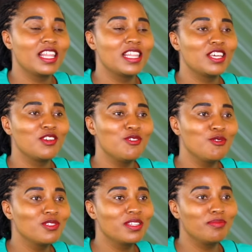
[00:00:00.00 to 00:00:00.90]
They
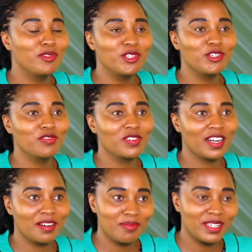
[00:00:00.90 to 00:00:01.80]
know the beauty of
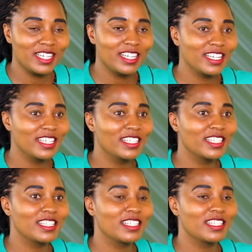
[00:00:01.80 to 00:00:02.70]
cranberry.
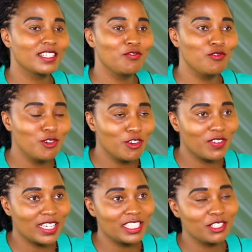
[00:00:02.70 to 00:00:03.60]
It's full
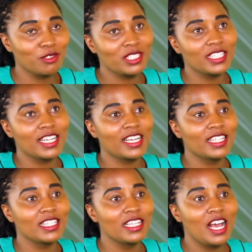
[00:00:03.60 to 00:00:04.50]
of
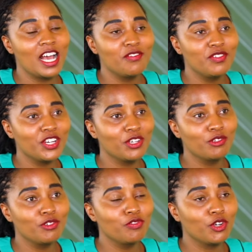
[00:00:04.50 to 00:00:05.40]
antioxidants, very
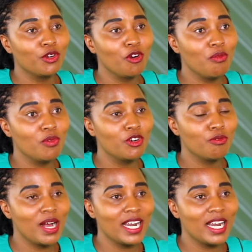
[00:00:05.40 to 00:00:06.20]
good for your hormonal